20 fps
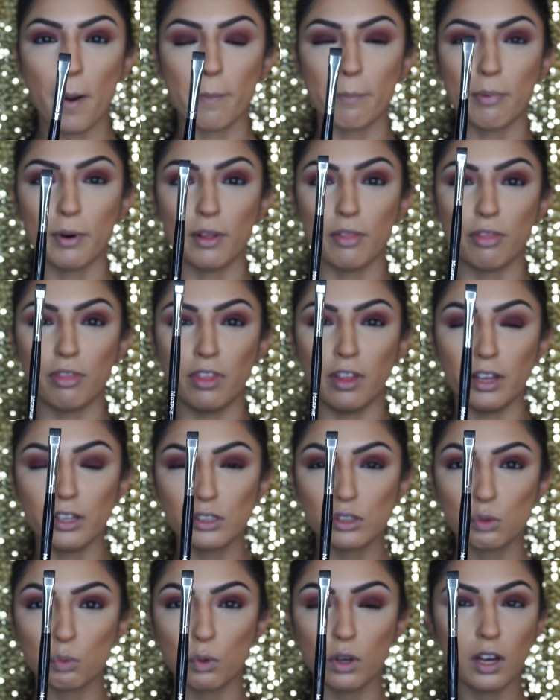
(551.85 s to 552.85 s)
But
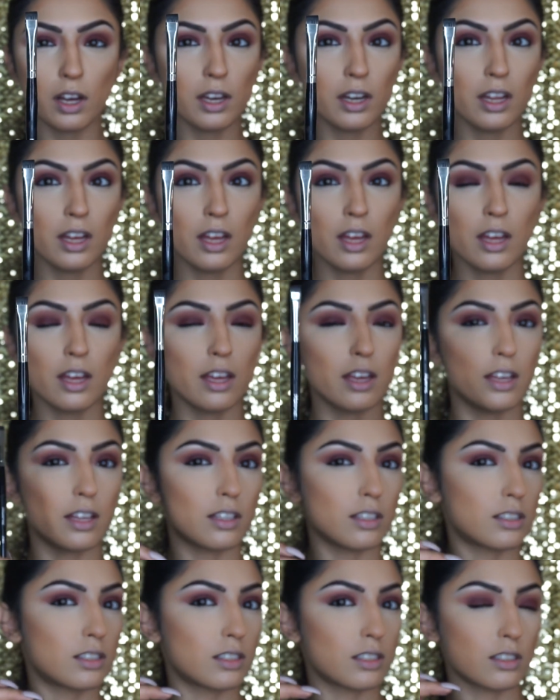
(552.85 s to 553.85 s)
this one
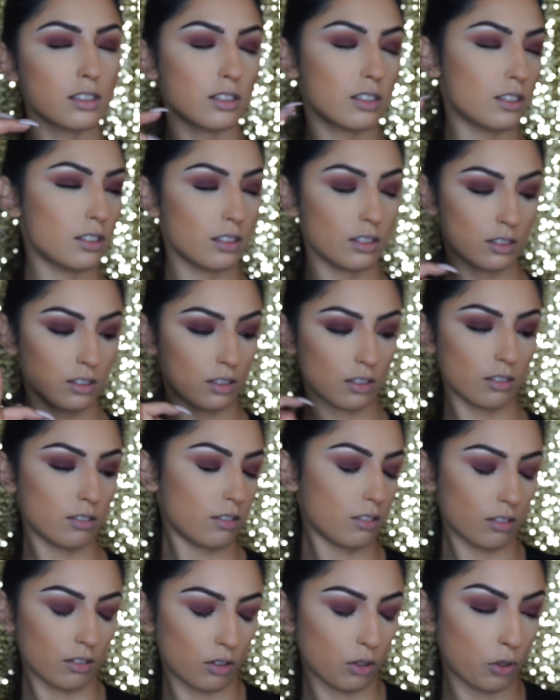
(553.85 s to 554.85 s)
is
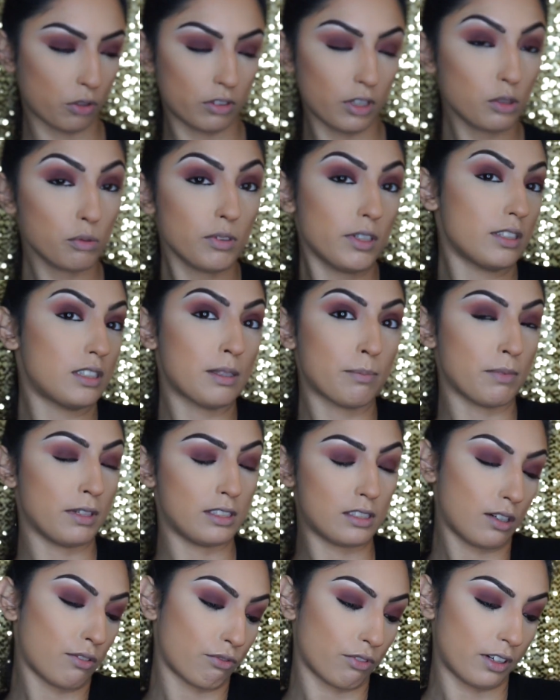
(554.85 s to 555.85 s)
something
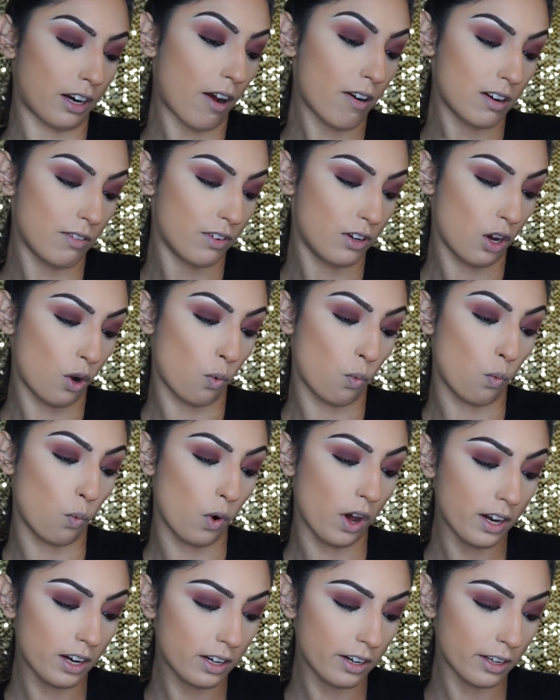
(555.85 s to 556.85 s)
different. I don't even know
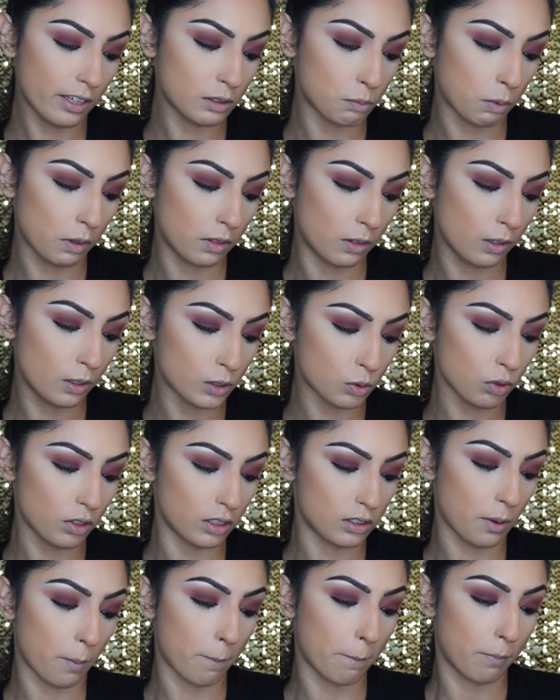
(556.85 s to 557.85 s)
what it is, but this one
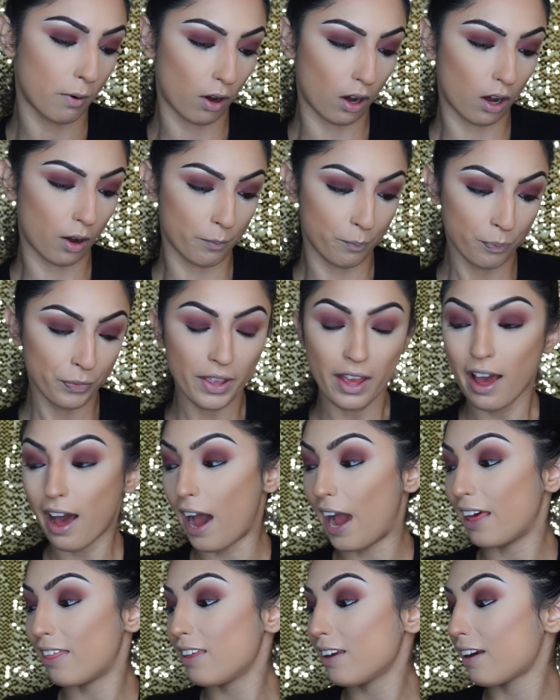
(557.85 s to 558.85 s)
is bomb.
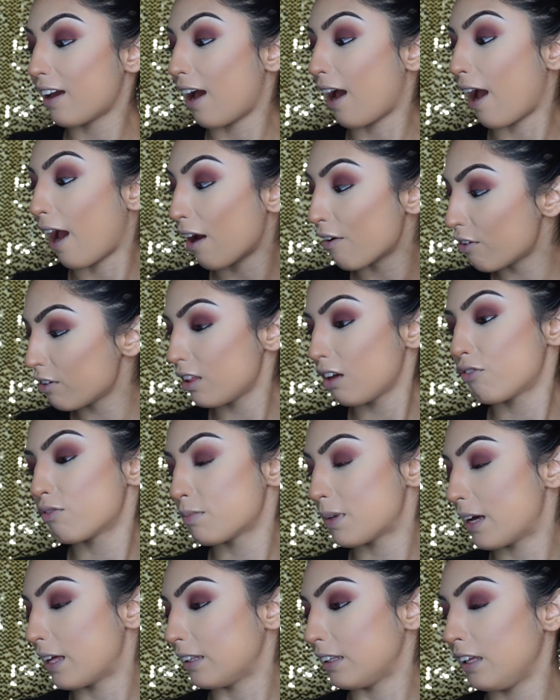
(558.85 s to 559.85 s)
I think everything from
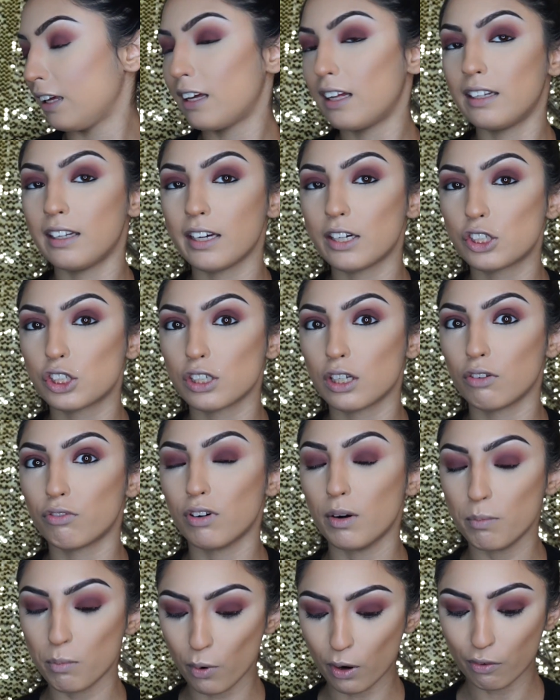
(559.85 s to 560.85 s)
the Elite collection
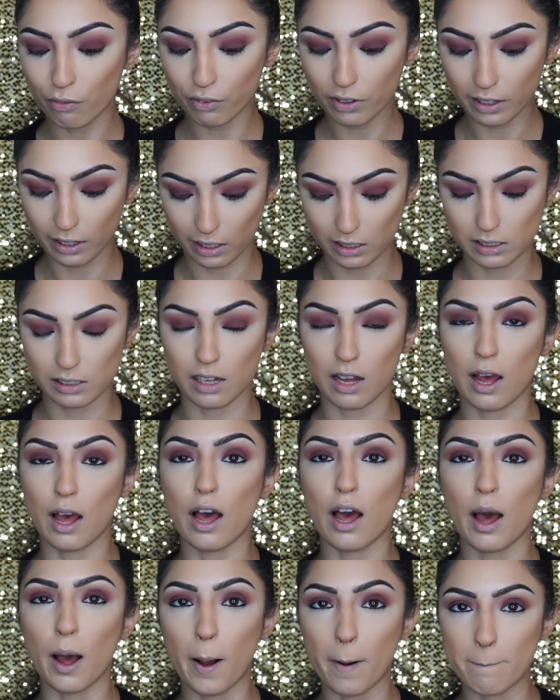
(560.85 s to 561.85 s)
from Morphe is
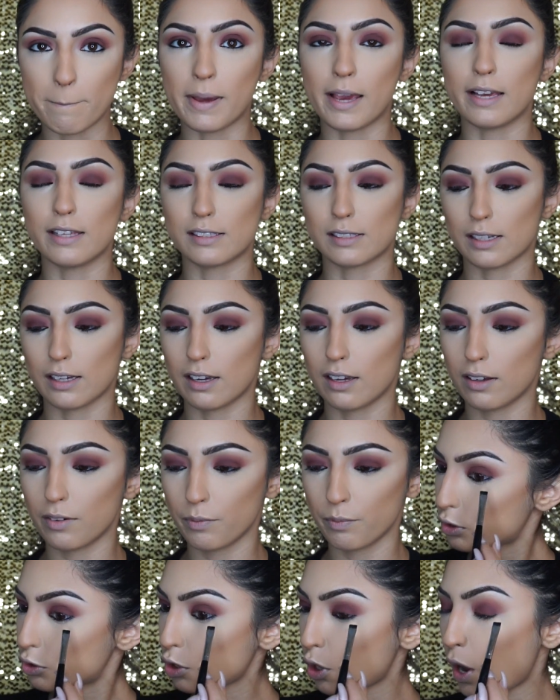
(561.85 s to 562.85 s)
amazing.
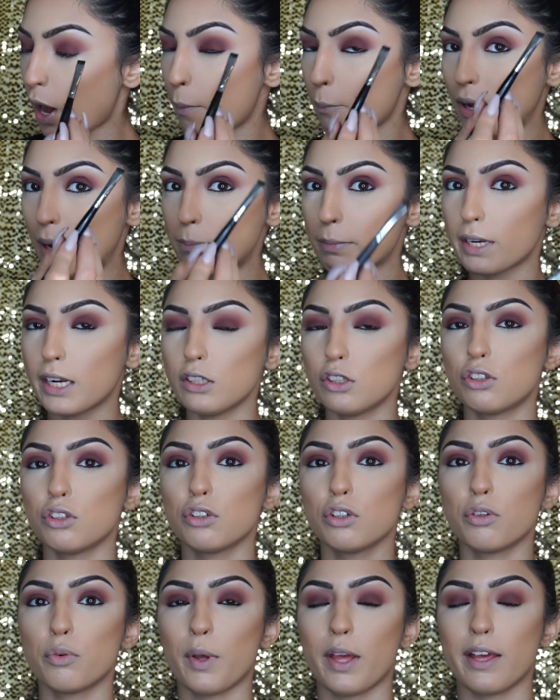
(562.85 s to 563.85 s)
So what I'm gonna
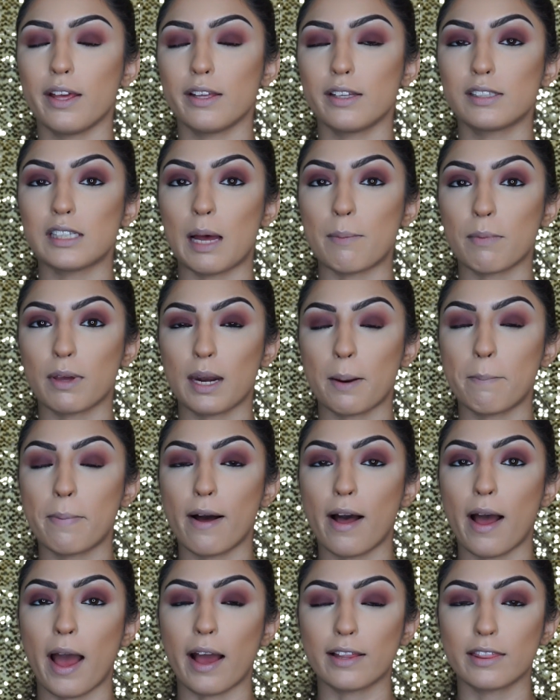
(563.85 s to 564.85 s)
do is I'm gonna
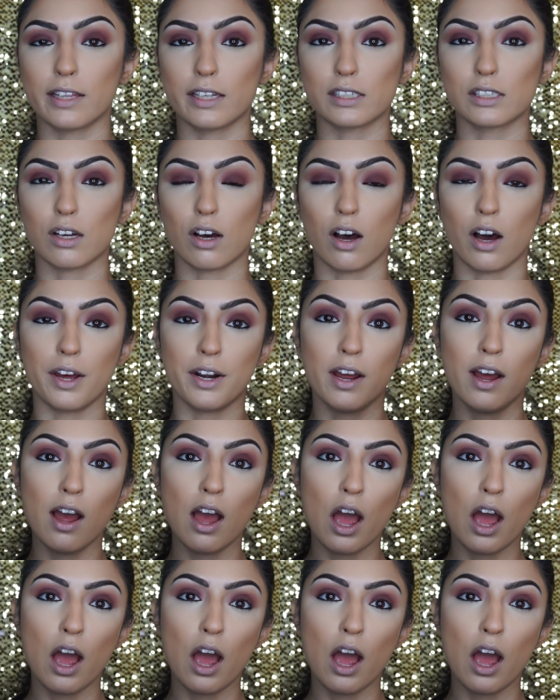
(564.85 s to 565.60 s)
pack this on